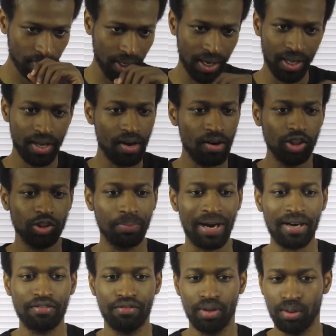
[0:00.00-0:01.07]
that it goes
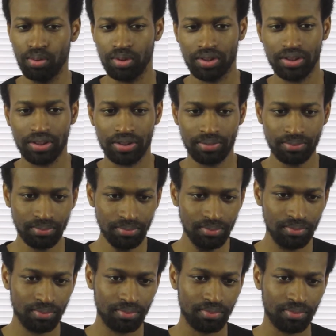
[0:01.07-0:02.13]
by votes.
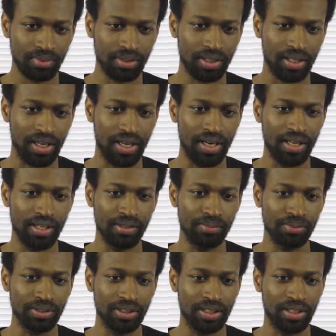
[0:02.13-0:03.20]
And a,
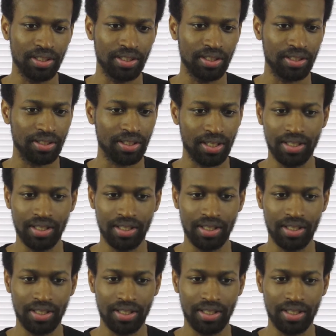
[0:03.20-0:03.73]
uh,